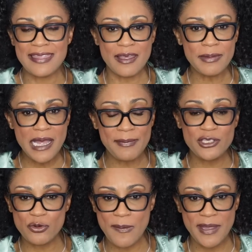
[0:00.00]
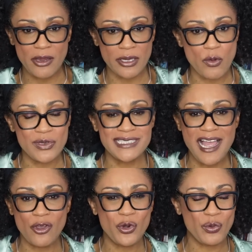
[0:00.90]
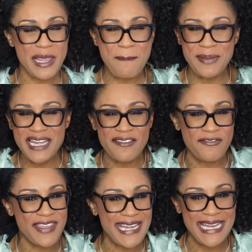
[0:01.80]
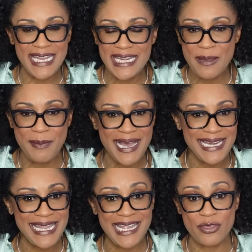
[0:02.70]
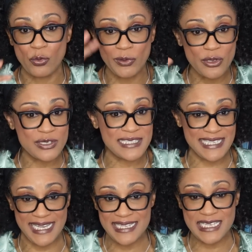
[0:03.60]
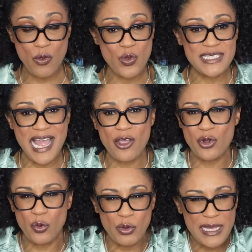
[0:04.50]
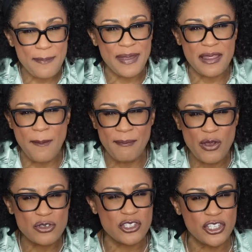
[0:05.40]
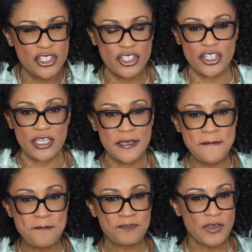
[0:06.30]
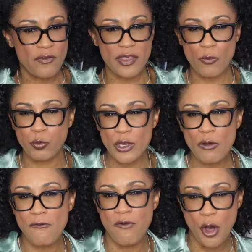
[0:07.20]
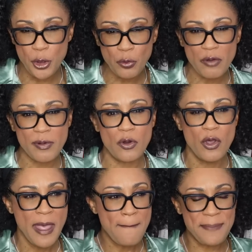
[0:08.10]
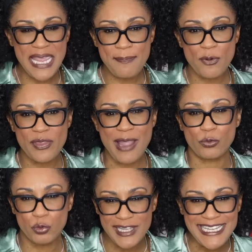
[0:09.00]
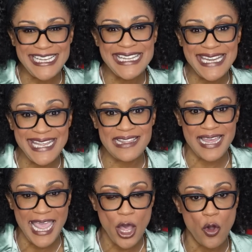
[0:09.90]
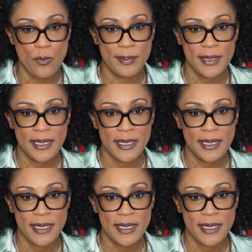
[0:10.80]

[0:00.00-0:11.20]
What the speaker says: them coming to America was not going to really benefit anybody in the real sense. It was not going to really be the most good for the real vulnerable people that really need the help.